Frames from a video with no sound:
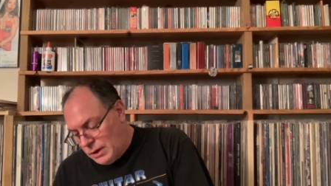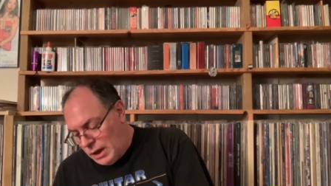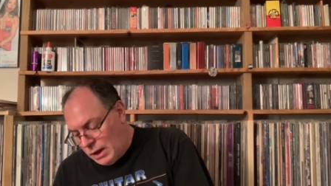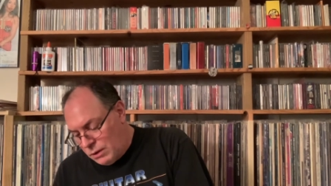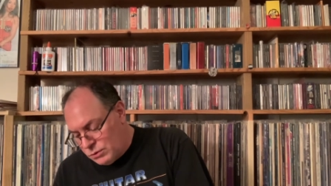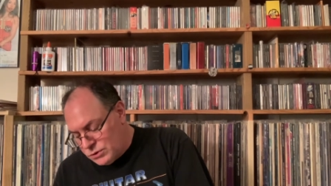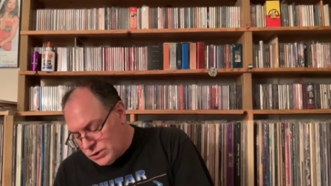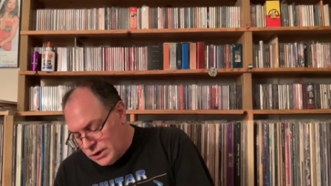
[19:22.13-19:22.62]

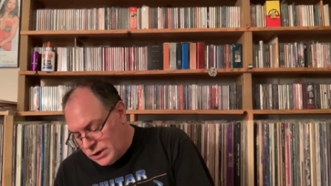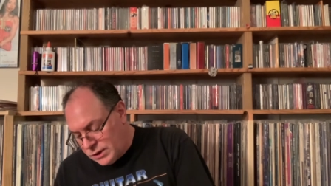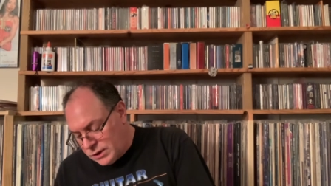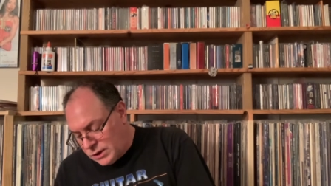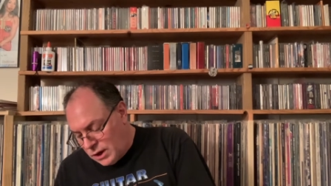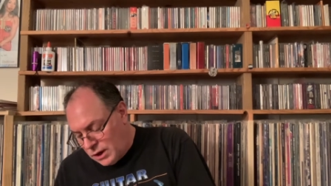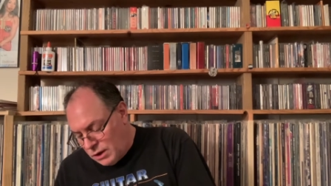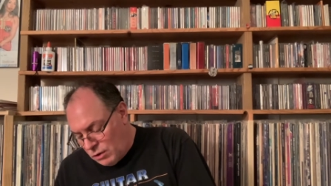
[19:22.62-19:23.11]
was
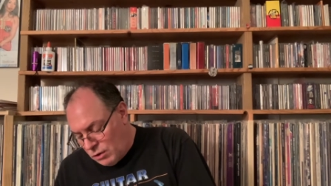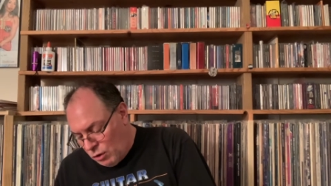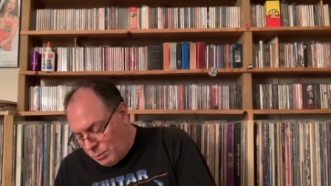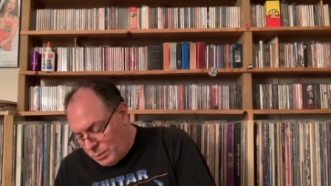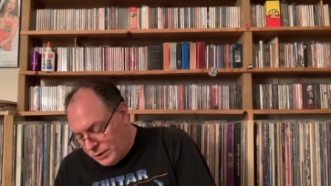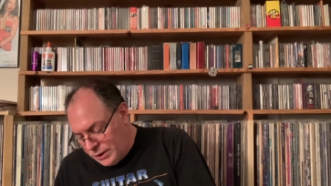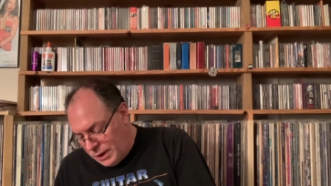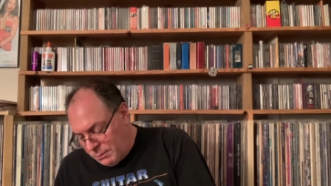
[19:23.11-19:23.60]
like
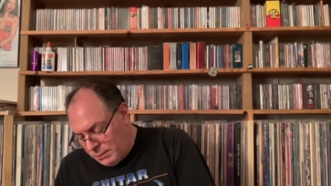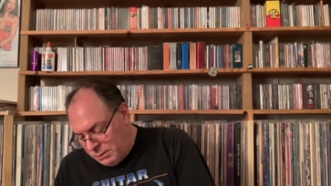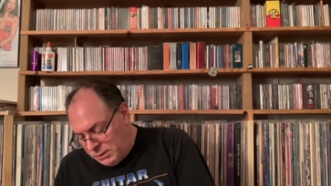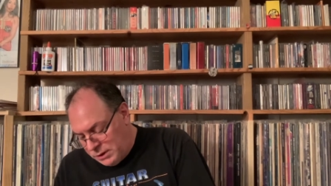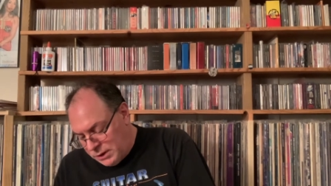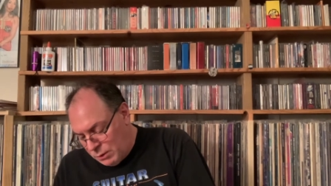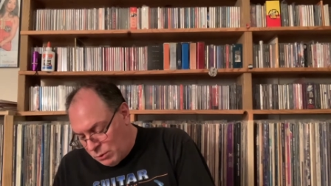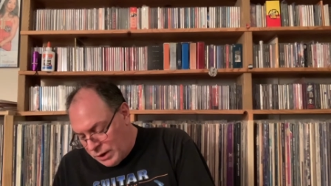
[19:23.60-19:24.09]
hoping that maybe
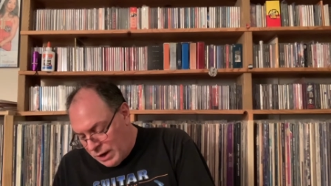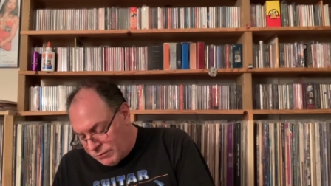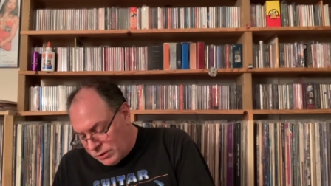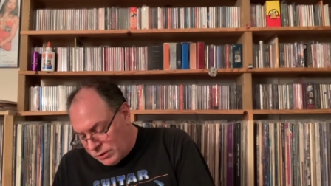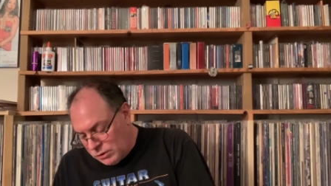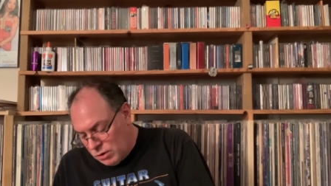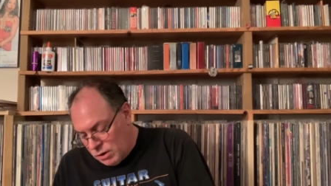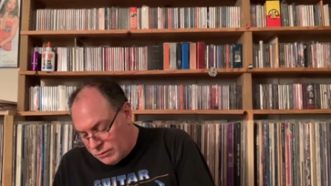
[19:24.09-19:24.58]
they would have the
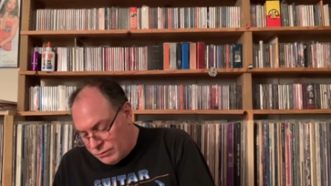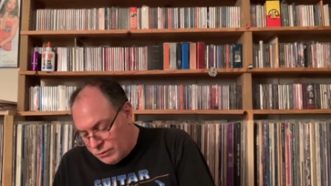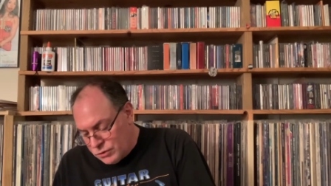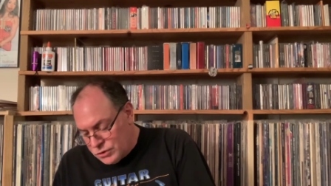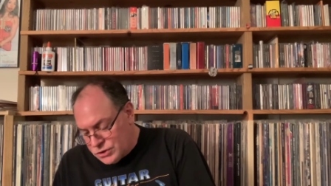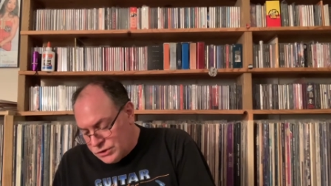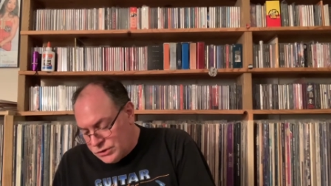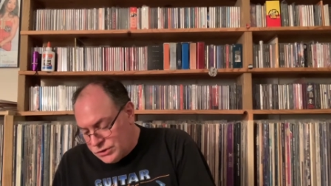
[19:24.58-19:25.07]
long
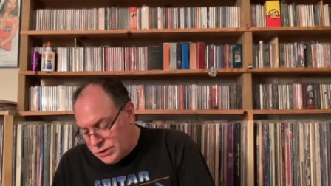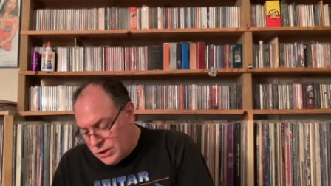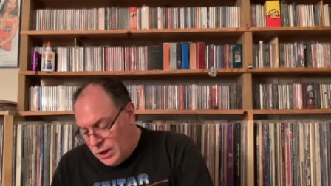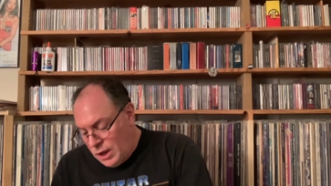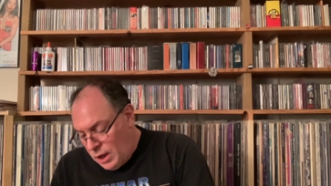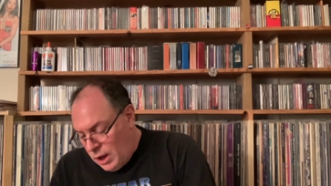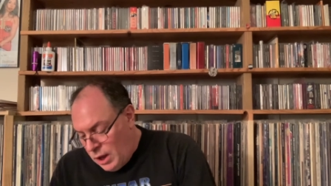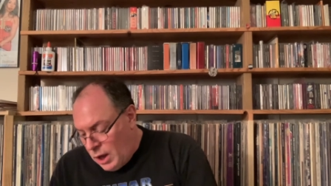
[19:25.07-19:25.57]
versions
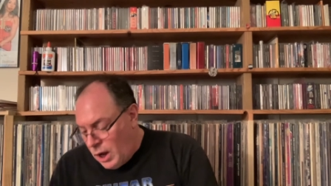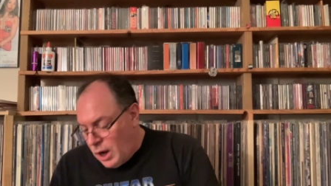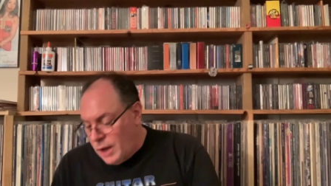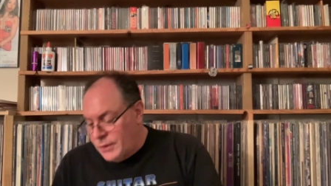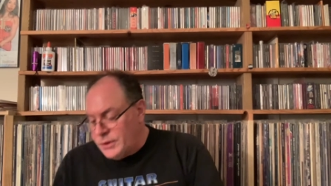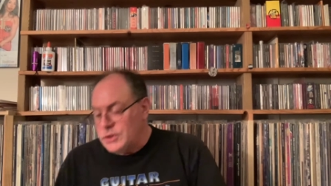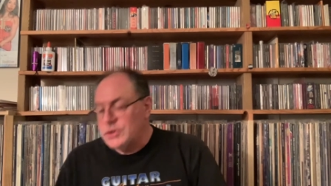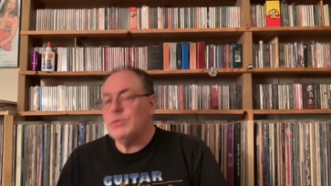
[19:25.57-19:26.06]

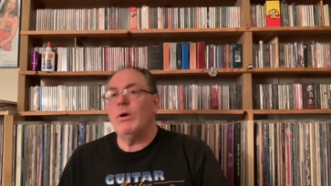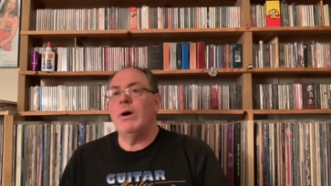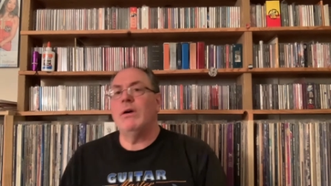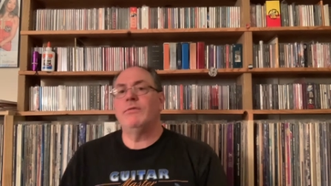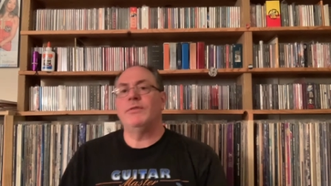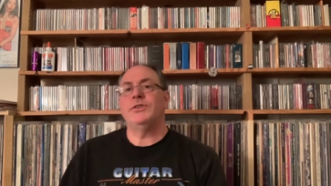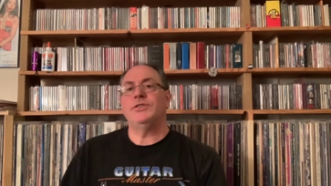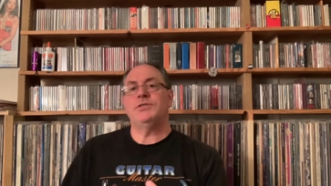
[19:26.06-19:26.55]
on this
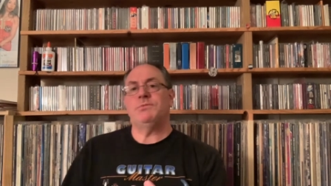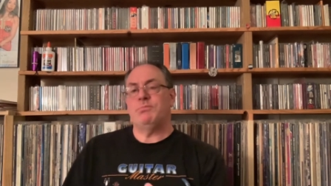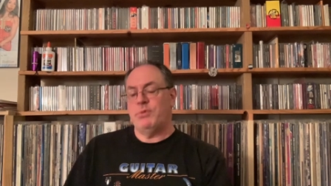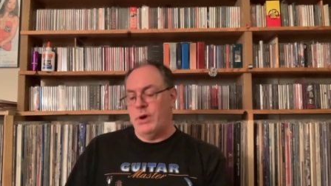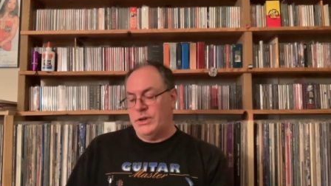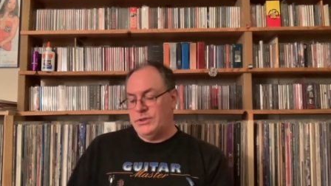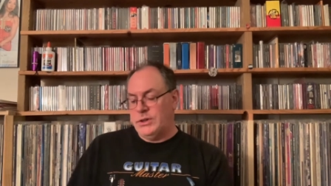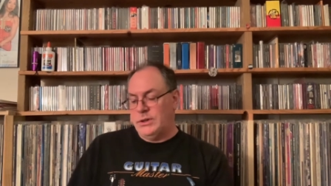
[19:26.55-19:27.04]
12-inch
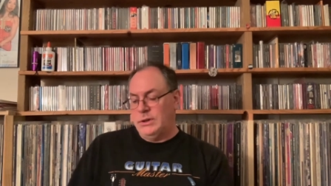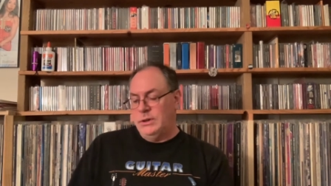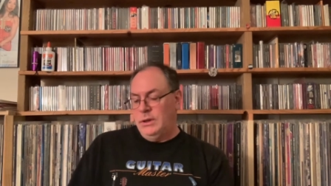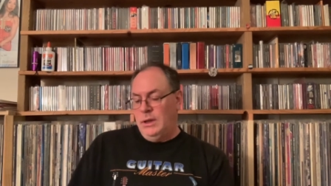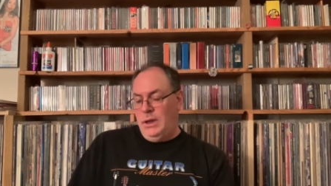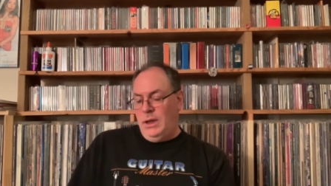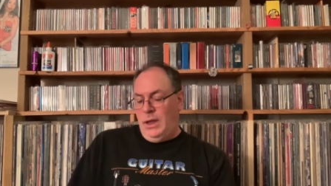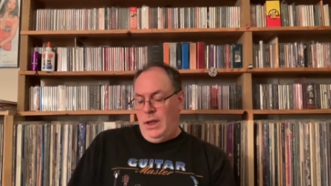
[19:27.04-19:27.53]
pressing,
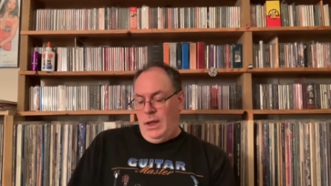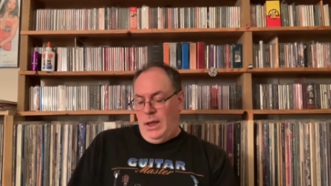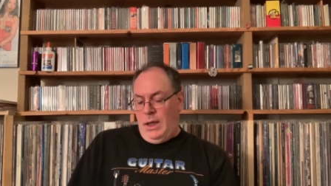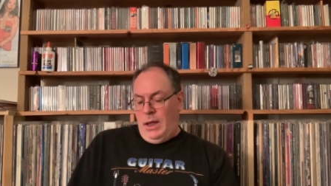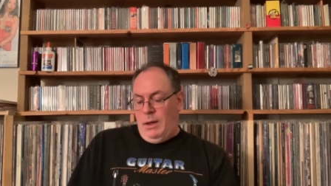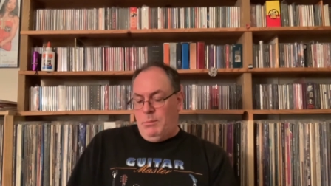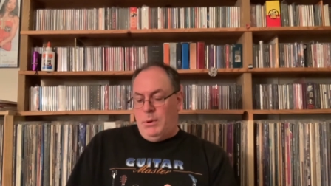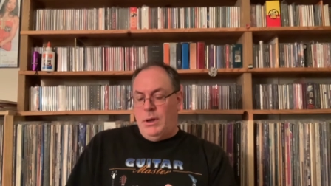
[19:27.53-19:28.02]

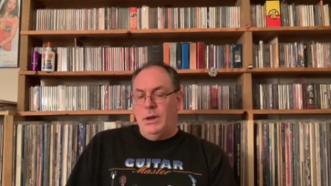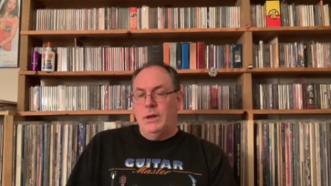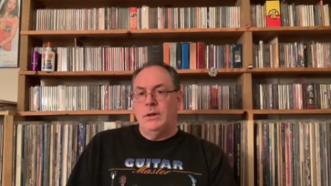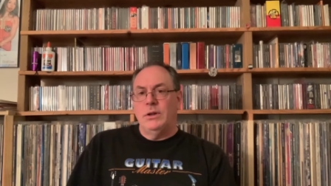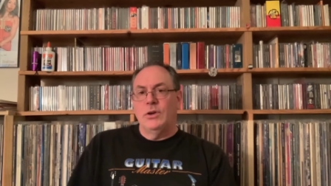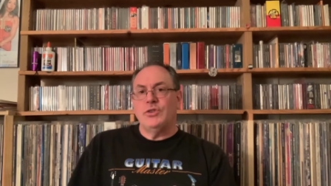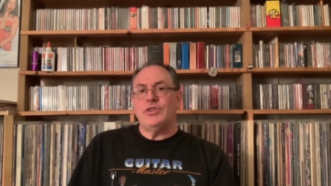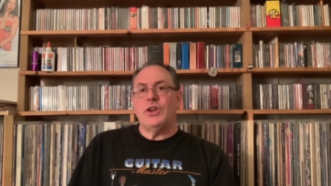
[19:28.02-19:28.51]
but
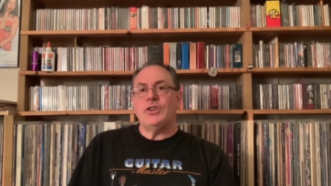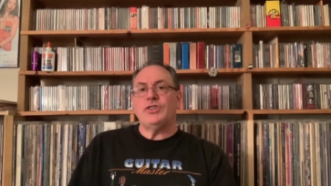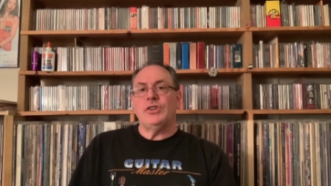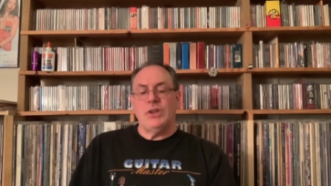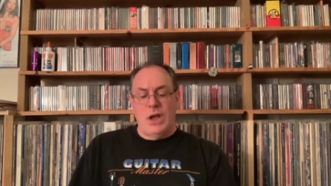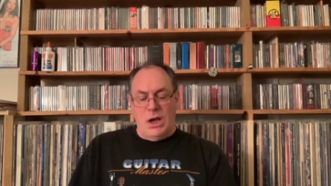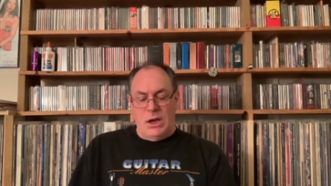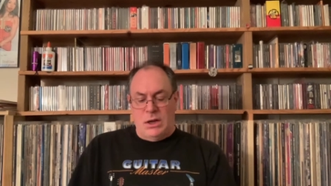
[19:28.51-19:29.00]
no such
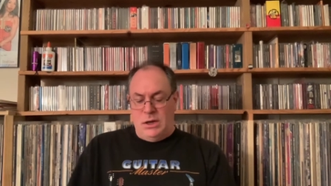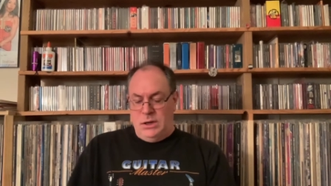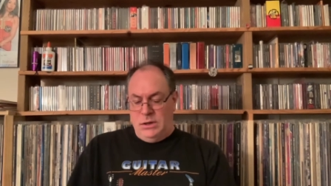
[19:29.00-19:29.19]
luck.